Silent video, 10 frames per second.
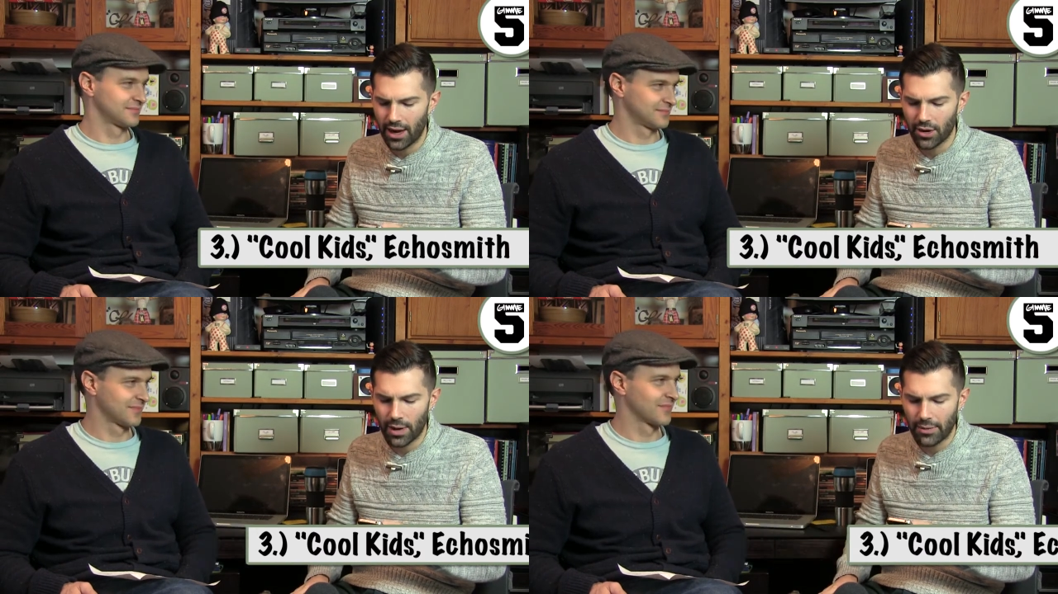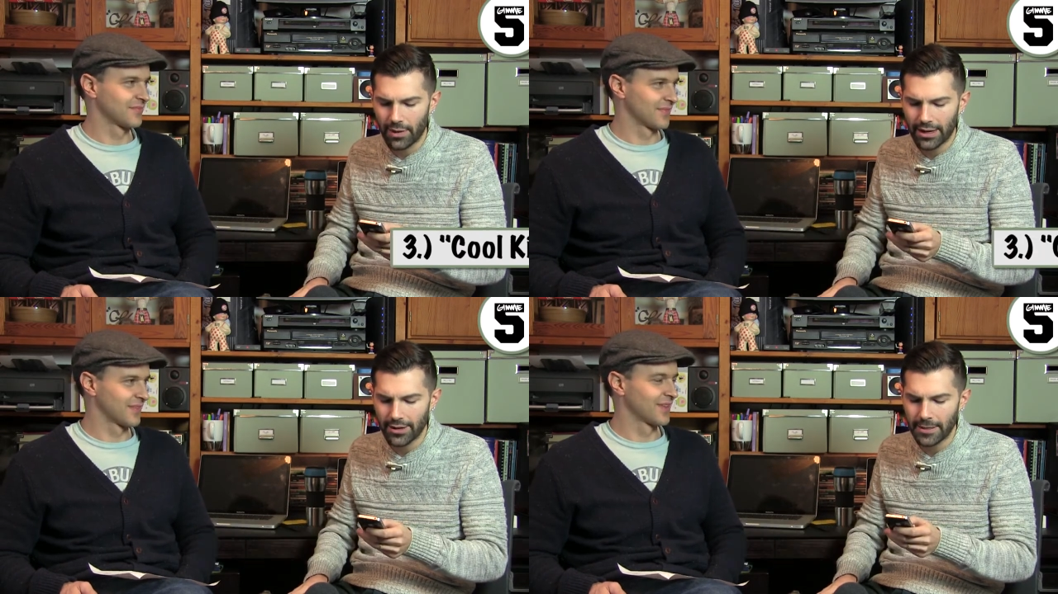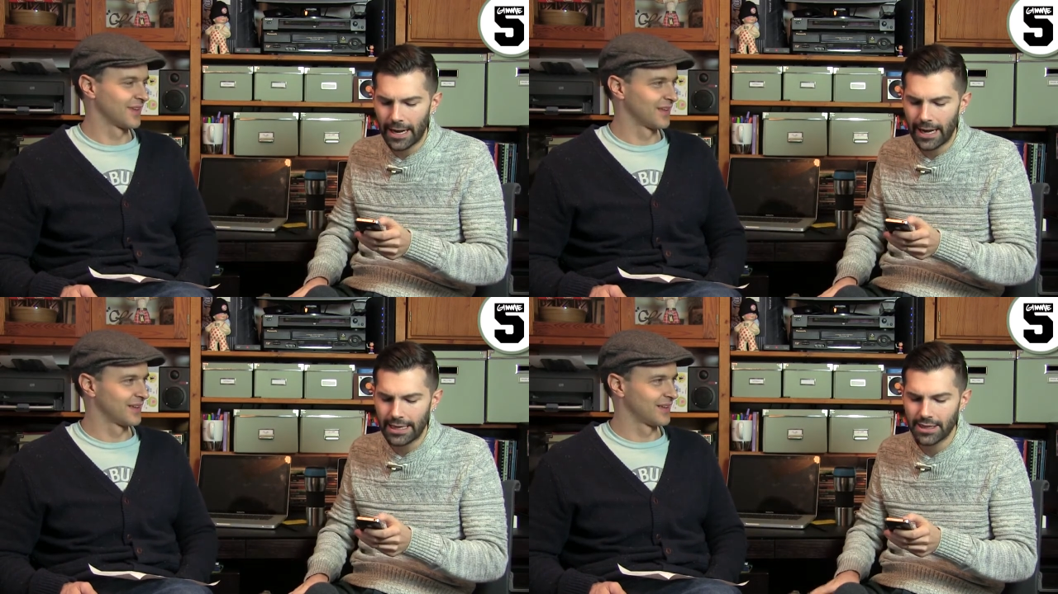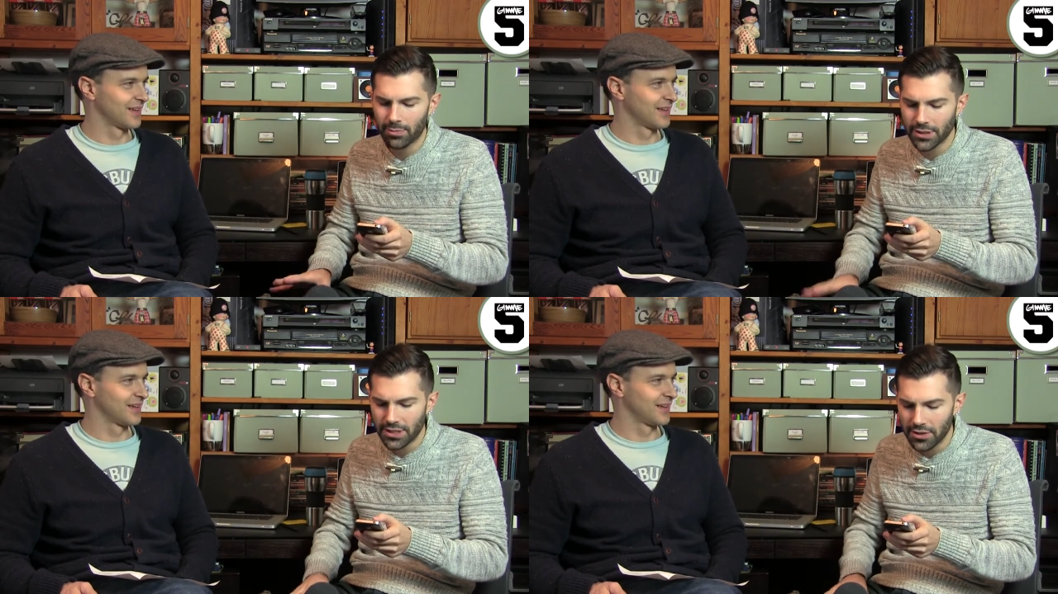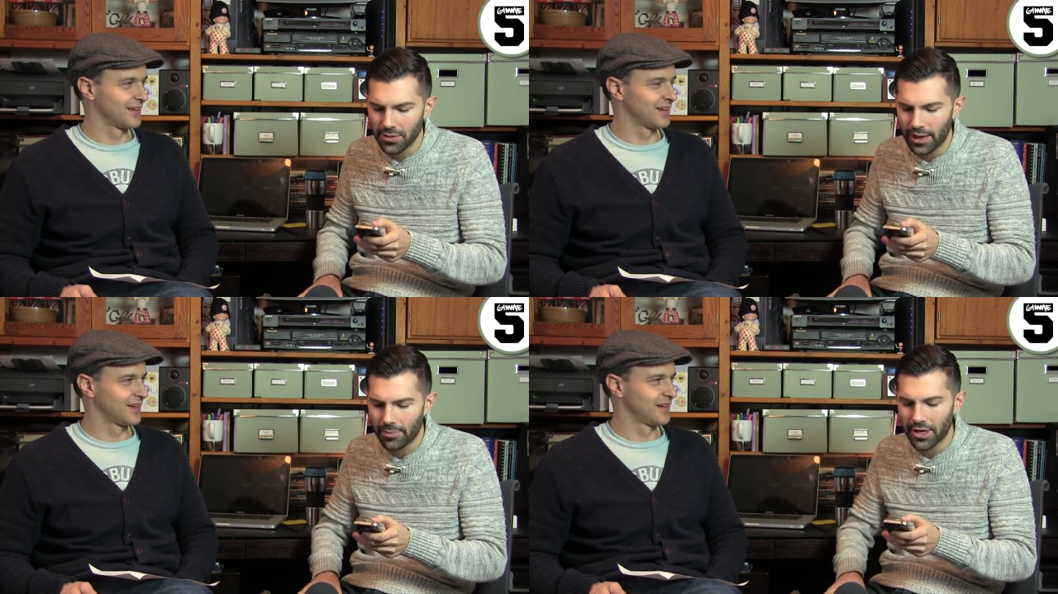Speaker 1: a great record. Uh, number
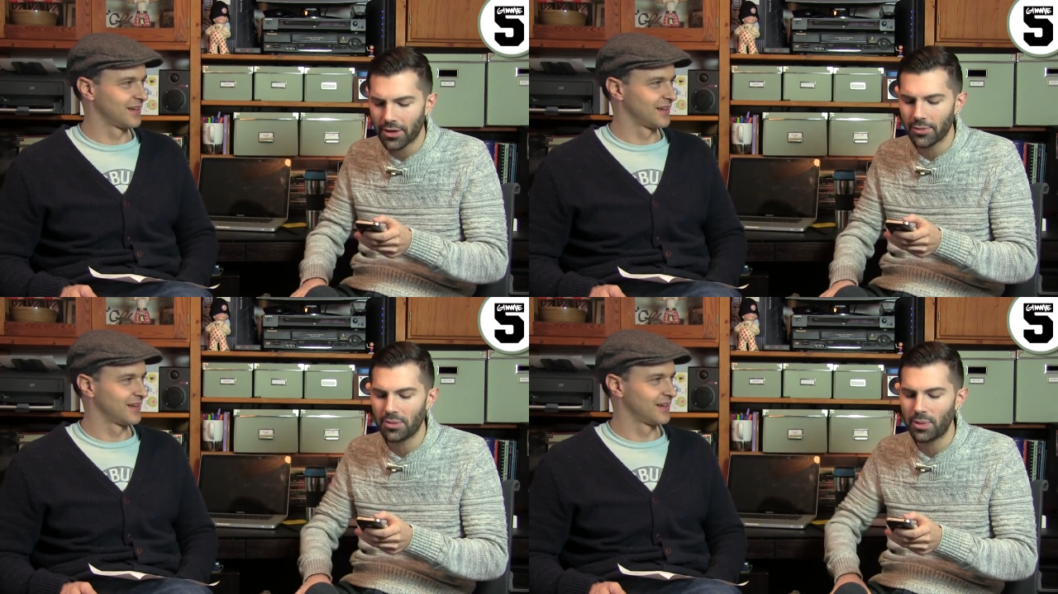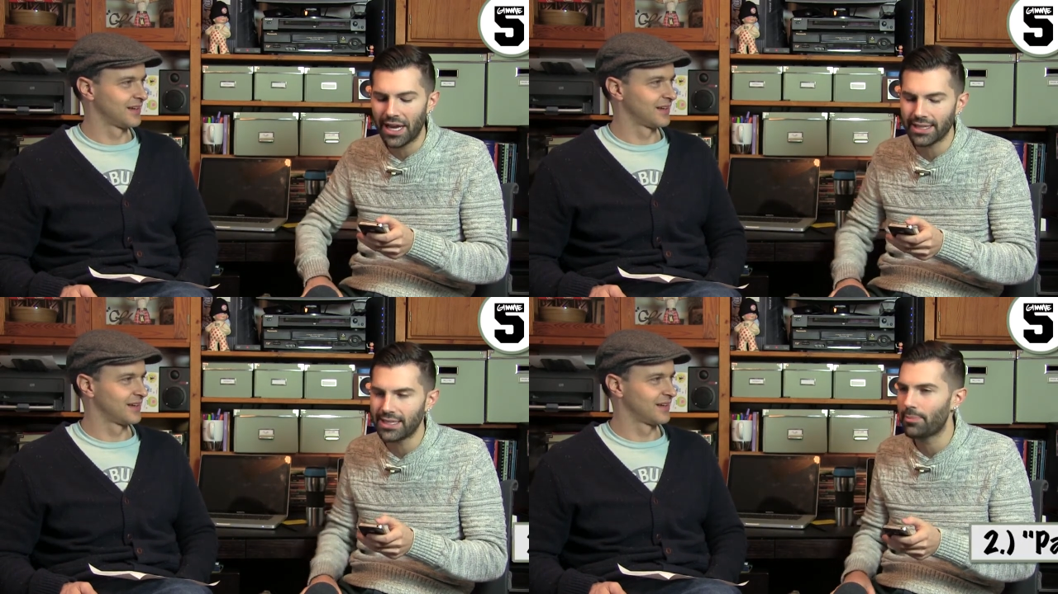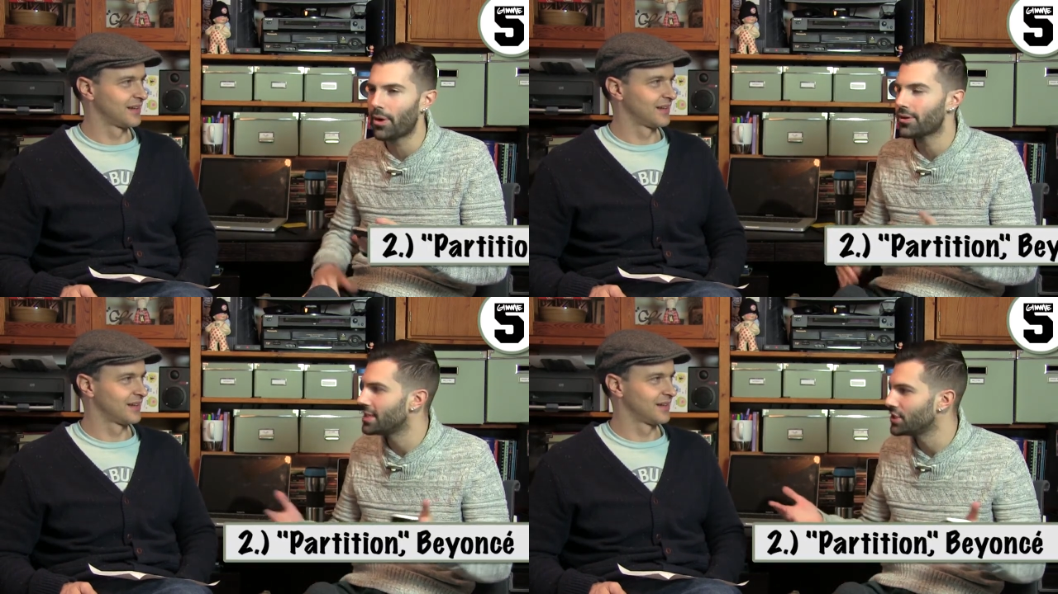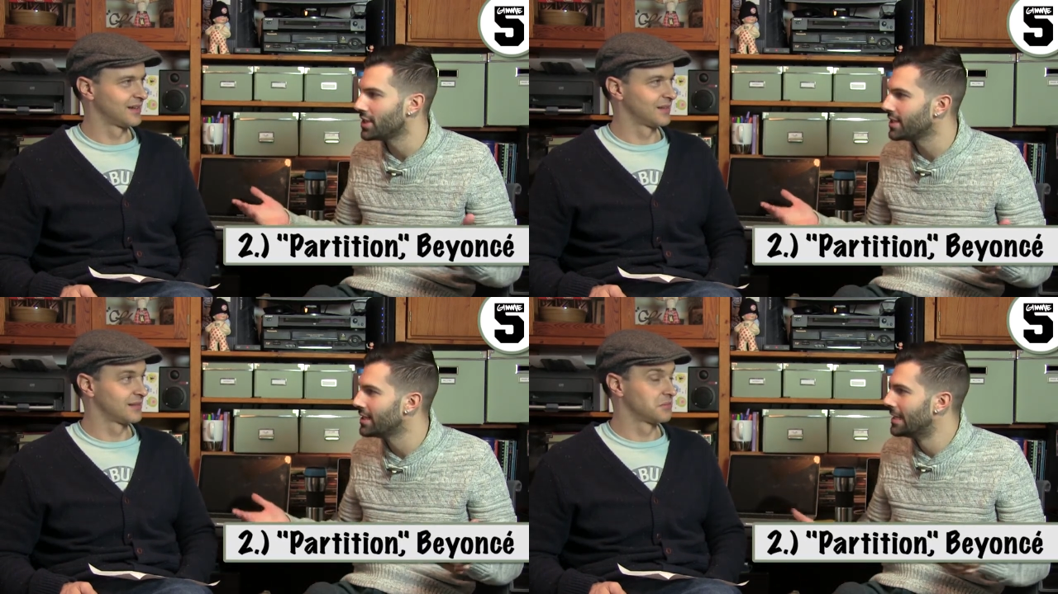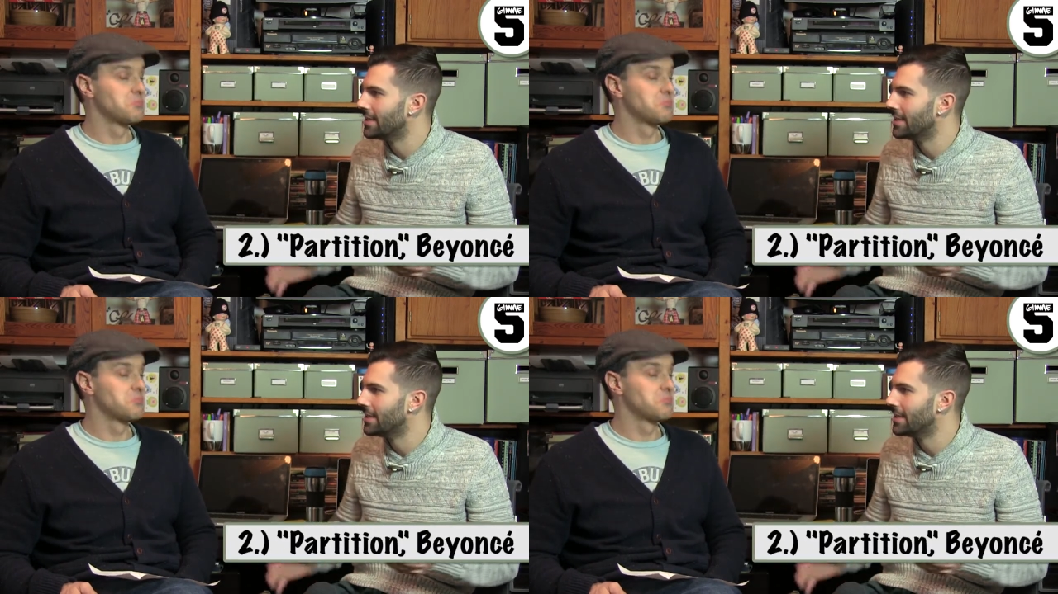two, I'm going to go with Beyonce Partition.